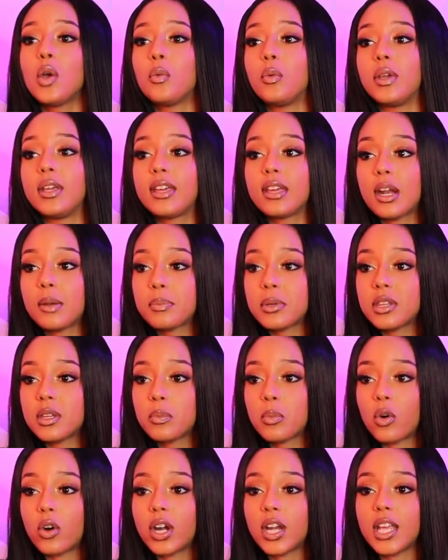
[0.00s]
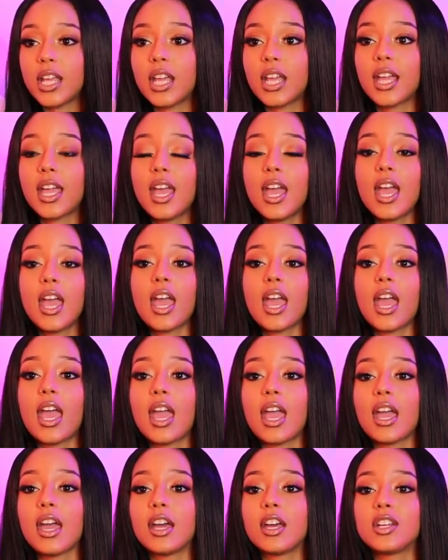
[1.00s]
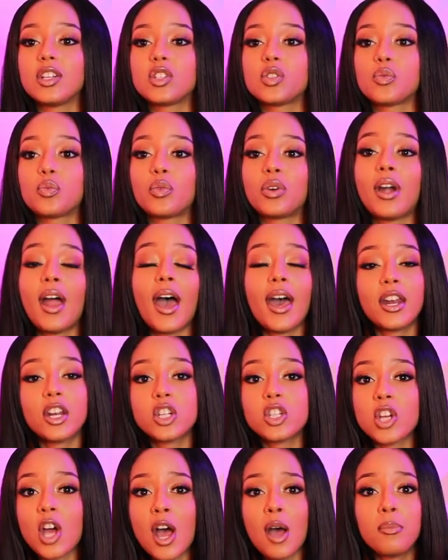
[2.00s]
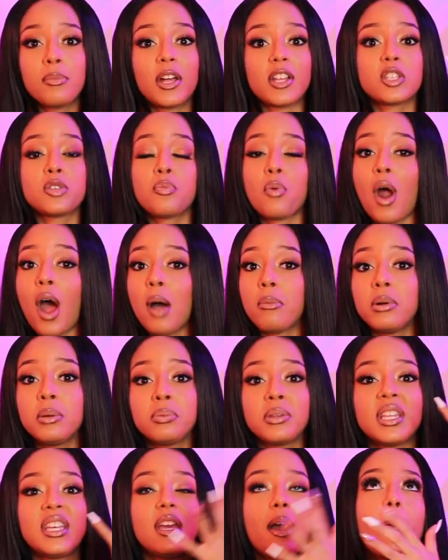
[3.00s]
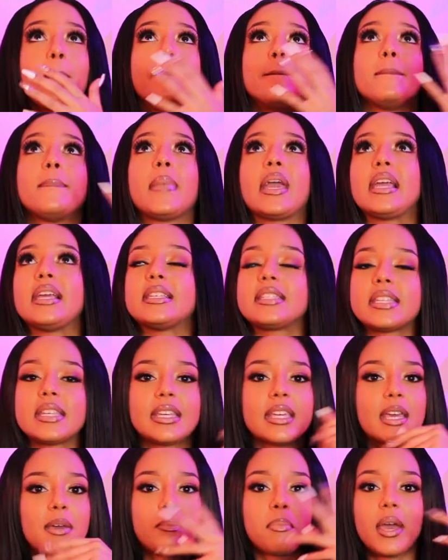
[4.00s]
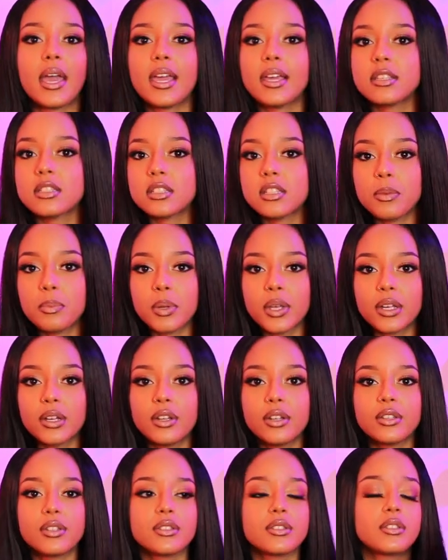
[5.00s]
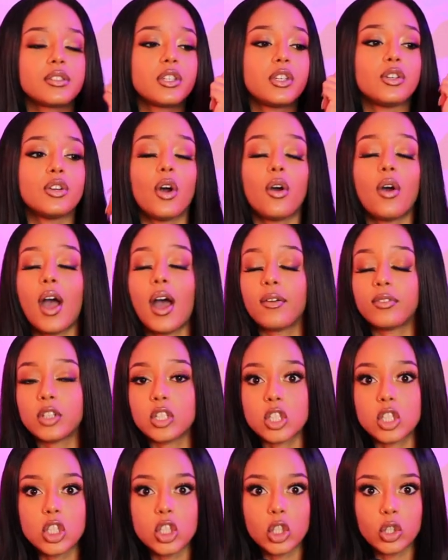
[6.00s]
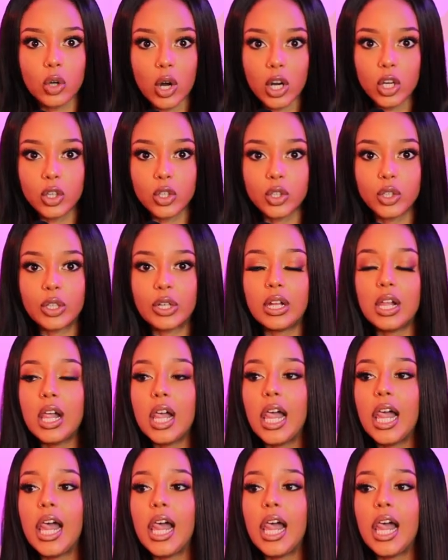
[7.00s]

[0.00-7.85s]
We get up in the morning and we're at a job that's probably amazing. It pays the bills, you don't have to struggle.